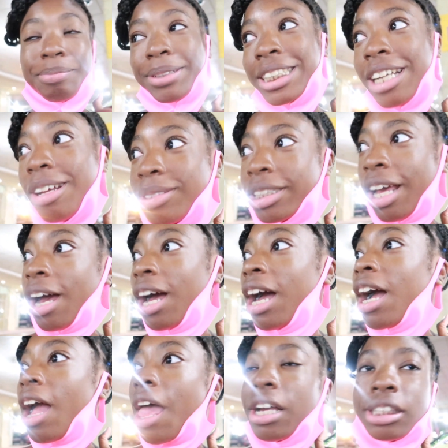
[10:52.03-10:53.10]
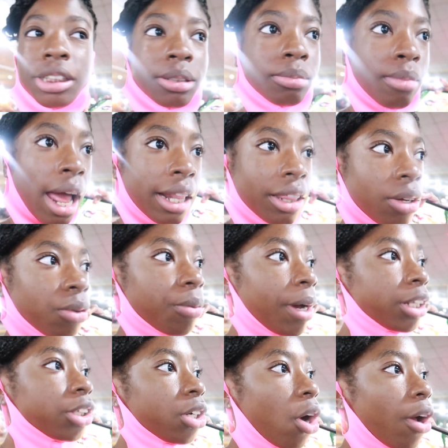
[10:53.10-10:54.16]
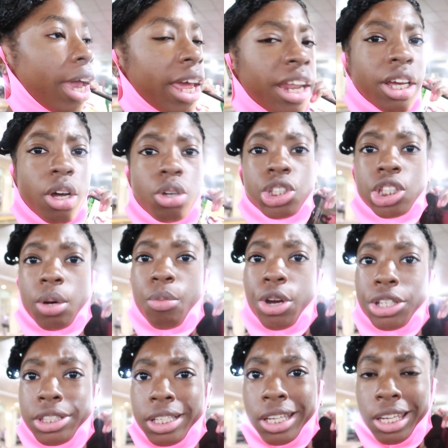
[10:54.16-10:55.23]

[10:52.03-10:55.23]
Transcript: But nah, I think we're about to go ahead and go somewhere to